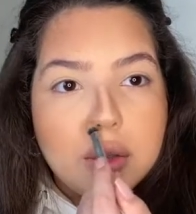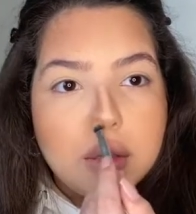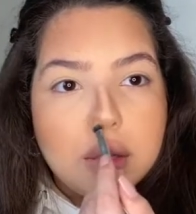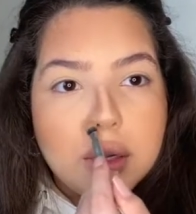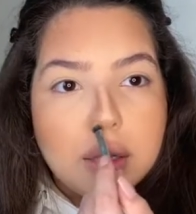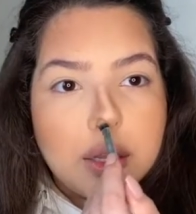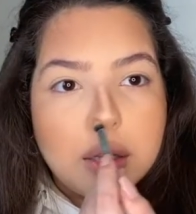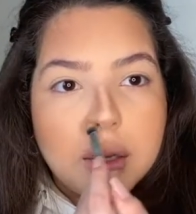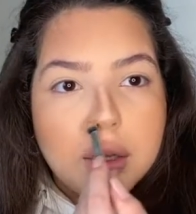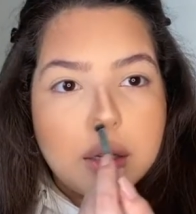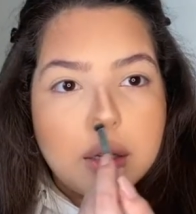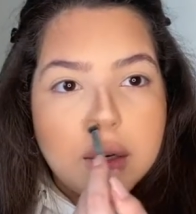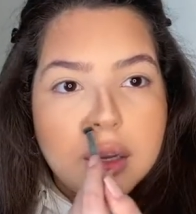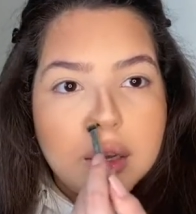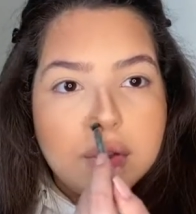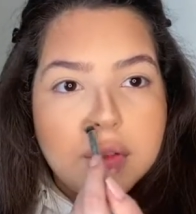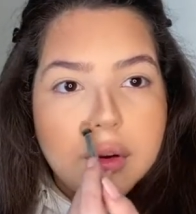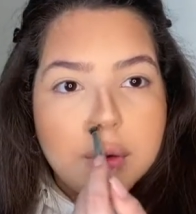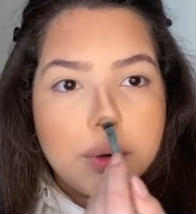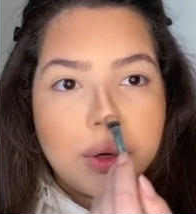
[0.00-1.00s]
And
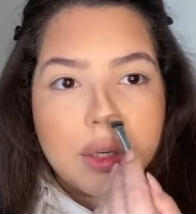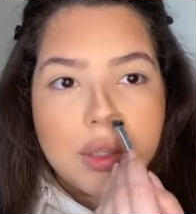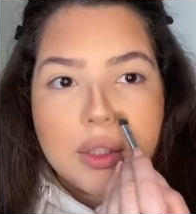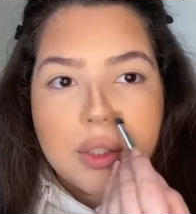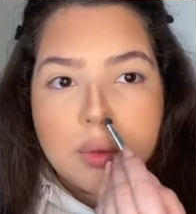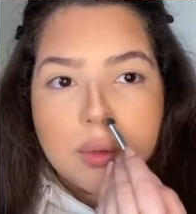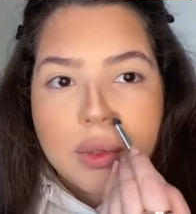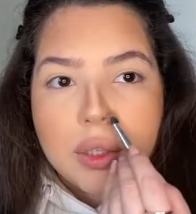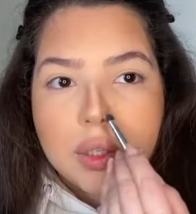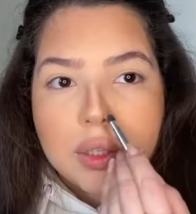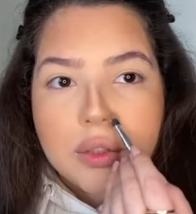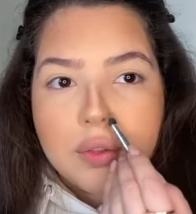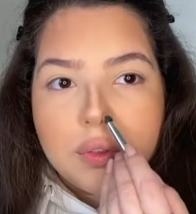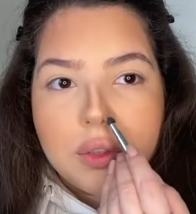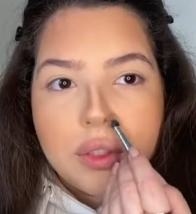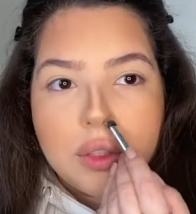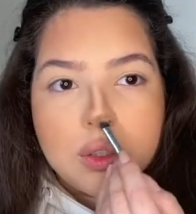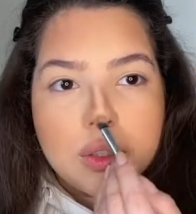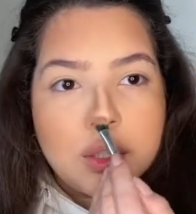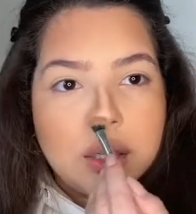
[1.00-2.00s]
if it works, it works. If it
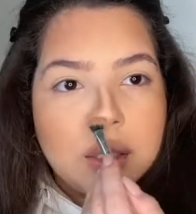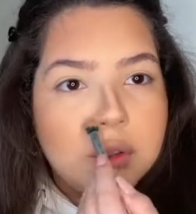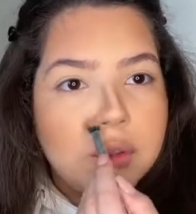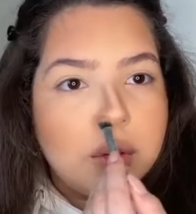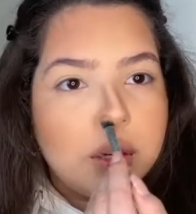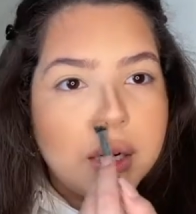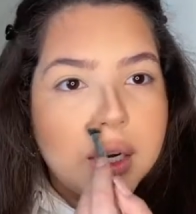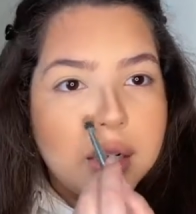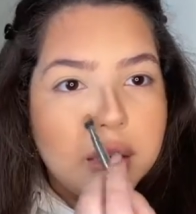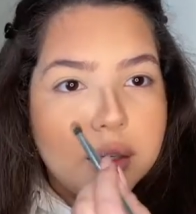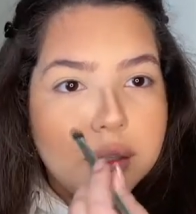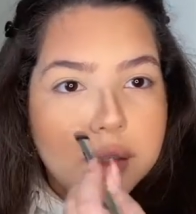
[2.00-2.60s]
doesn't, I don't care.